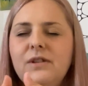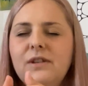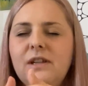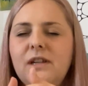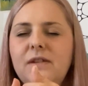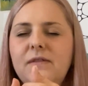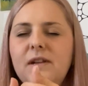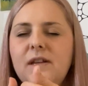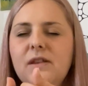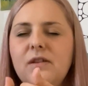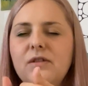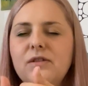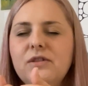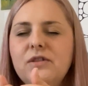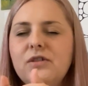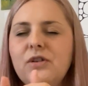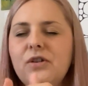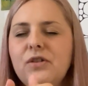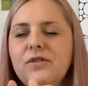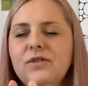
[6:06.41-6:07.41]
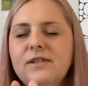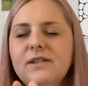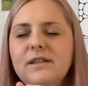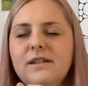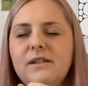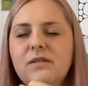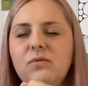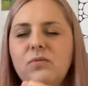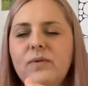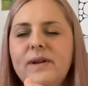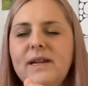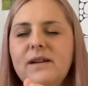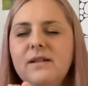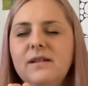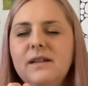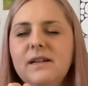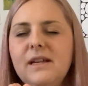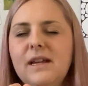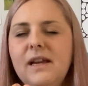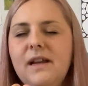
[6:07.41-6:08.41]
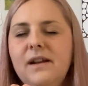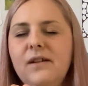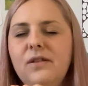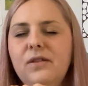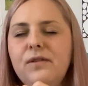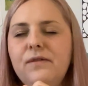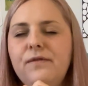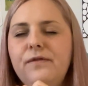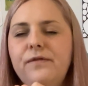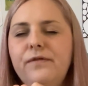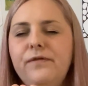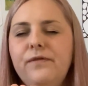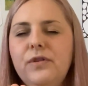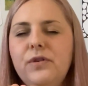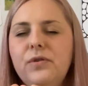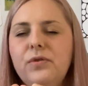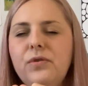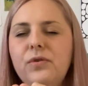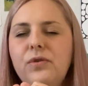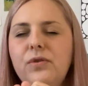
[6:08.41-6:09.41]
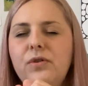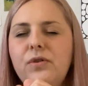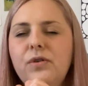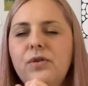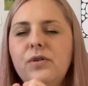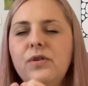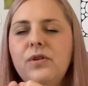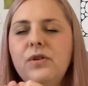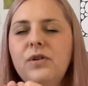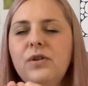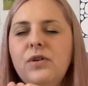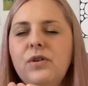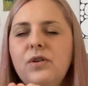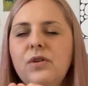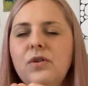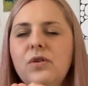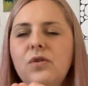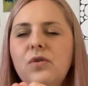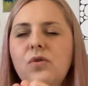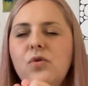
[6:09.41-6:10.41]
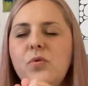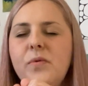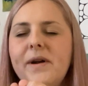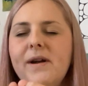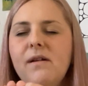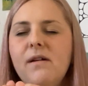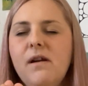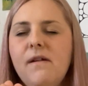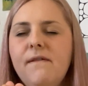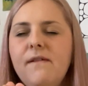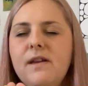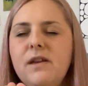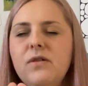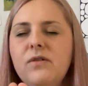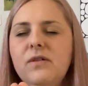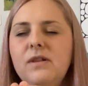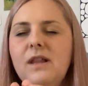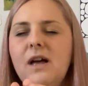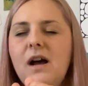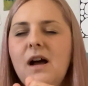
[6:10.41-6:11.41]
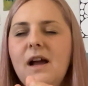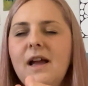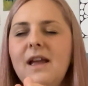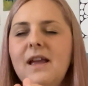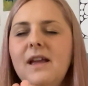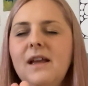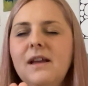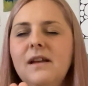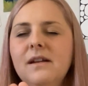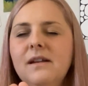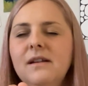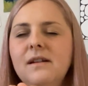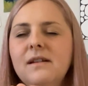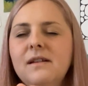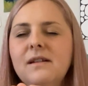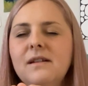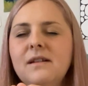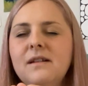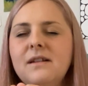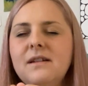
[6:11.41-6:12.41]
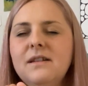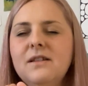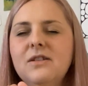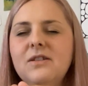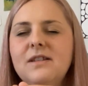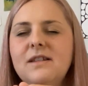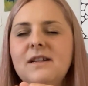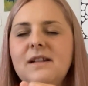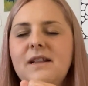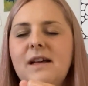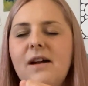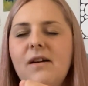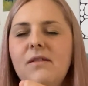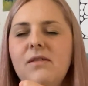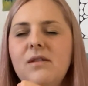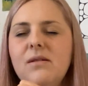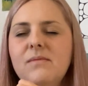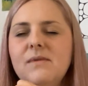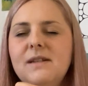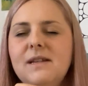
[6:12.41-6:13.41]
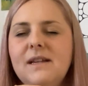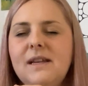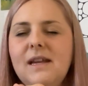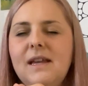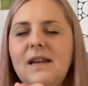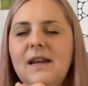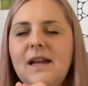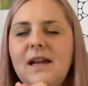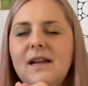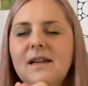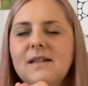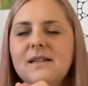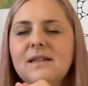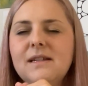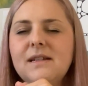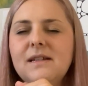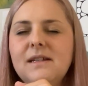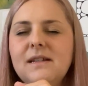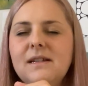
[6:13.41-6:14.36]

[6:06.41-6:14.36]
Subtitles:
Giving those toes a little wiggle again on the floor or wherever you're lying, just allowing them to connect.